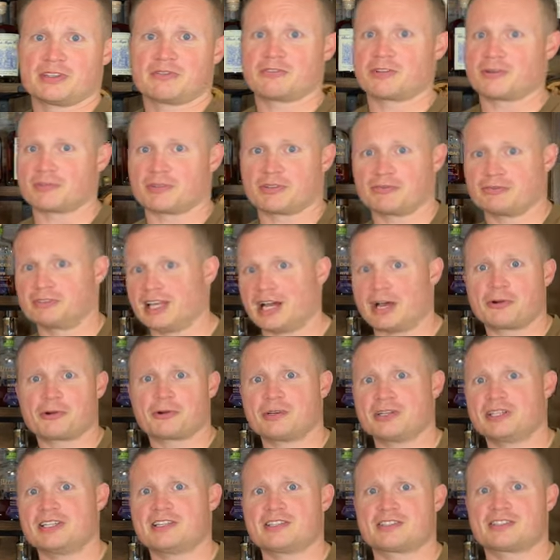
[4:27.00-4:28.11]
from the
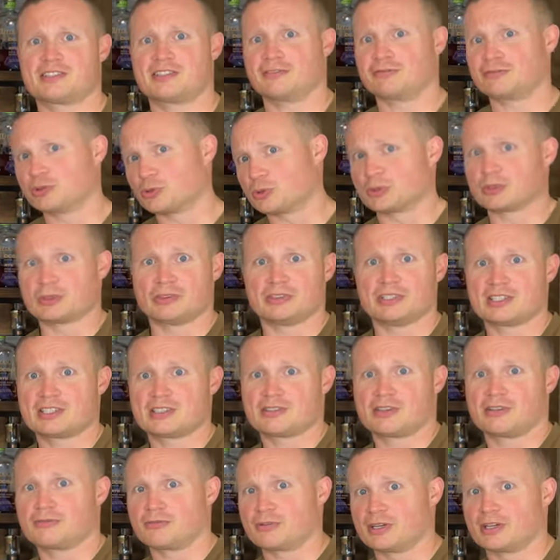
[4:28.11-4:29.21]
floweriness, the floralness
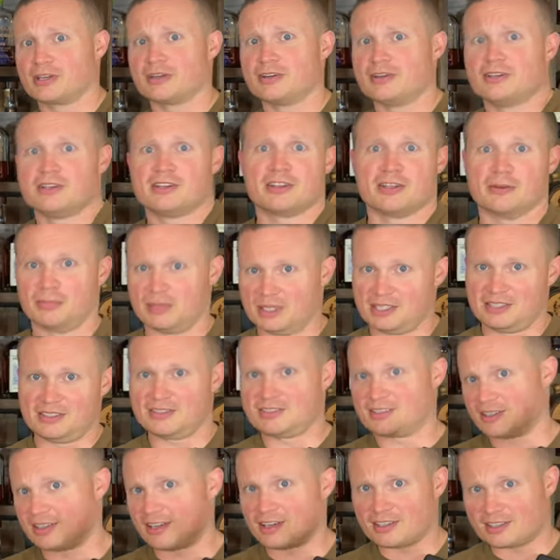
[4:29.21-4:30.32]
of where the bees
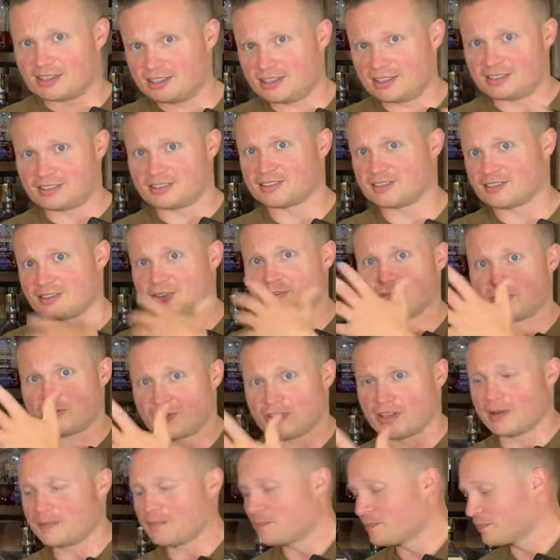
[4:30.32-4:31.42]
and the honey and, you know, all
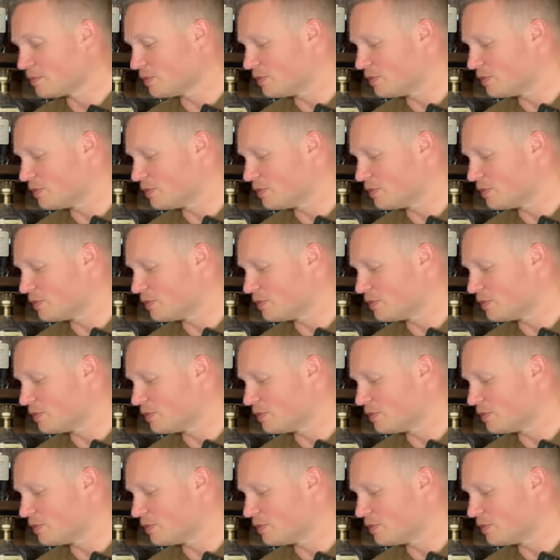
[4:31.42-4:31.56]
that.